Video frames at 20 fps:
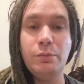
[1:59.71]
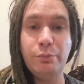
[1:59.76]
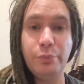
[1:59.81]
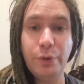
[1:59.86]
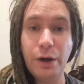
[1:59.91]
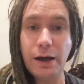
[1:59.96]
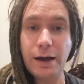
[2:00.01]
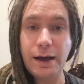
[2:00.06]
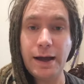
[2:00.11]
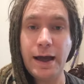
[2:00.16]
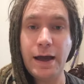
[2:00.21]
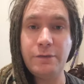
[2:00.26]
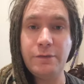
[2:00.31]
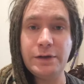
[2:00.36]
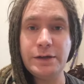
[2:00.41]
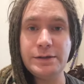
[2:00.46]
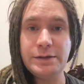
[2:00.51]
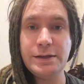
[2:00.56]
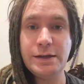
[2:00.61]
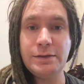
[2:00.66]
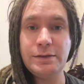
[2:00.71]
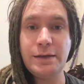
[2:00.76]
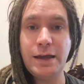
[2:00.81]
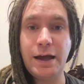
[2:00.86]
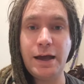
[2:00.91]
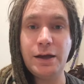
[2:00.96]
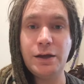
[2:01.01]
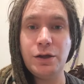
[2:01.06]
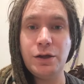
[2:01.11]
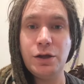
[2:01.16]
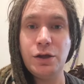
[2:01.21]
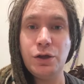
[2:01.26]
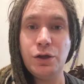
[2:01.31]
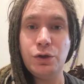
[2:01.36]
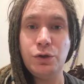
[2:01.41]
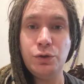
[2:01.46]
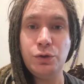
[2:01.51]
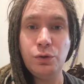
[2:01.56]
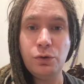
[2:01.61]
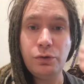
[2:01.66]
But having said that,
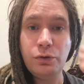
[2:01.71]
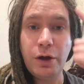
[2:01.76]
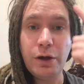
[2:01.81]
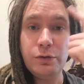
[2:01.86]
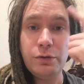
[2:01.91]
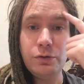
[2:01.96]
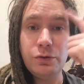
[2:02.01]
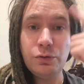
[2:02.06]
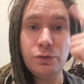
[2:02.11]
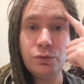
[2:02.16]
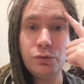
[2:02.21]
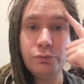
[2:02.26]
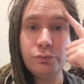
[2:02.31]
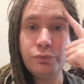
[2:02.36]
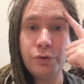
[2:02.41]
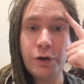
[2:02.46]
your own thought